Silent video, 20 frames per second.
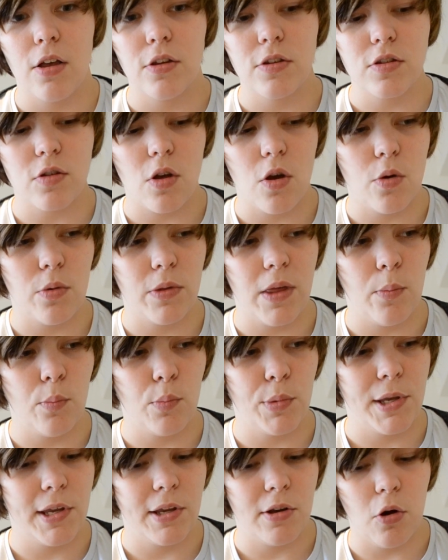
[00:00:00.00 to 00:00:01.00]
So then
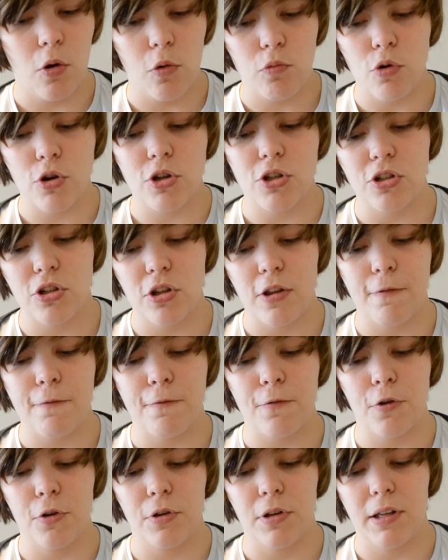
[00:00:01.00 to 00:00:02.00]
we all rushed to the
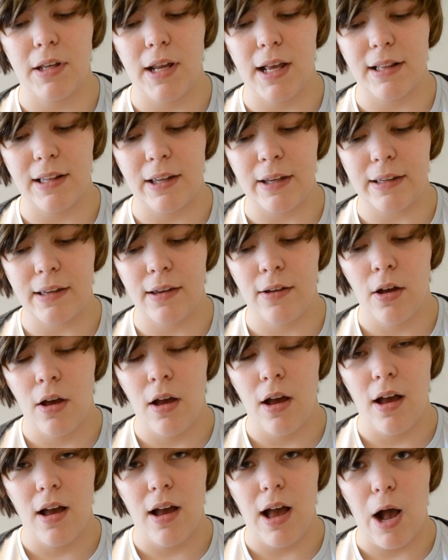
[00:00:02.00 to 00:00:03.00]
front, and I
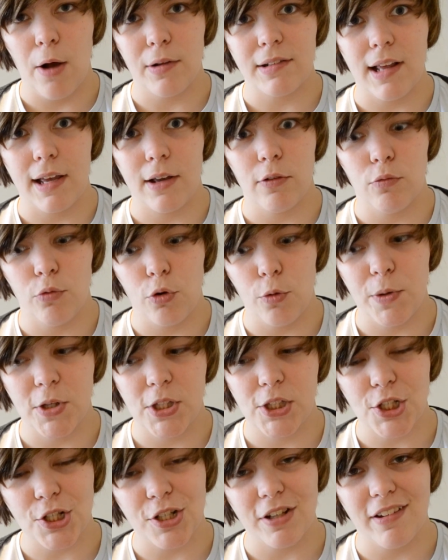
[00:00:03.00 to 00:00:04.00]
was like, Rupert
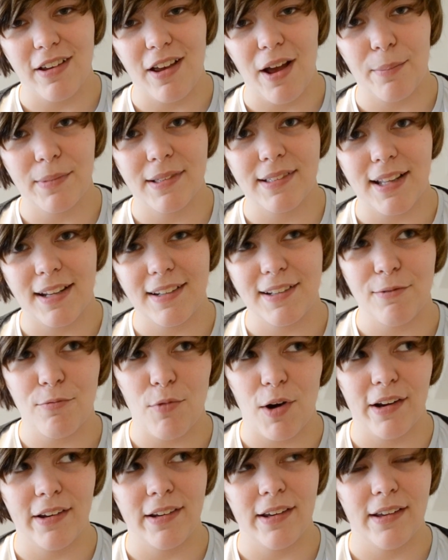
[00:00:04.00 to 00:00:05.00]
stood here, I'm standing
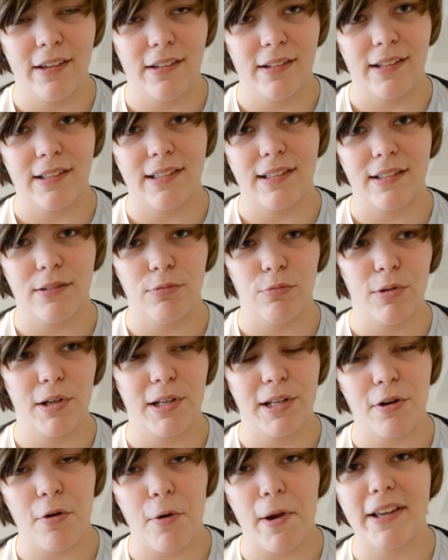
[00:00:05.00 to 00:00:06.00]
right here. This is
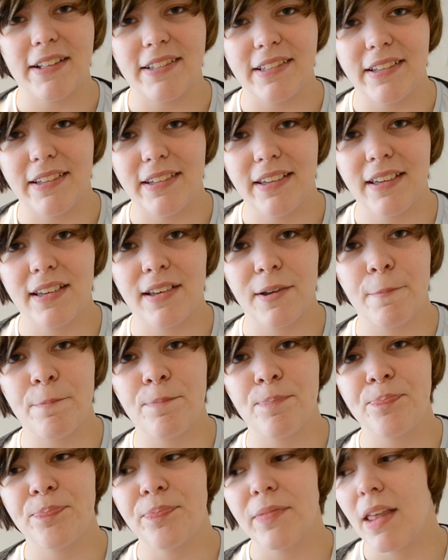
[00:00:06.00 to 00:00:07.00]
really crazy.
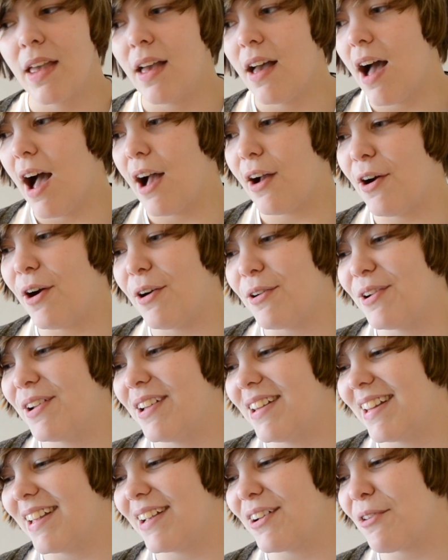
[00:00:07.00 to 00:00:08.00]
I
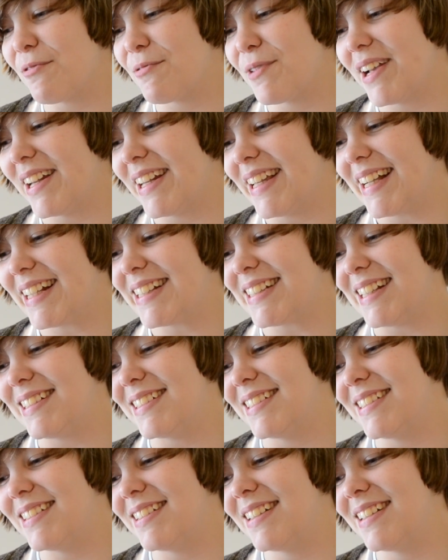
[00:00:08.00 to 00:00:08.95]
got really excited.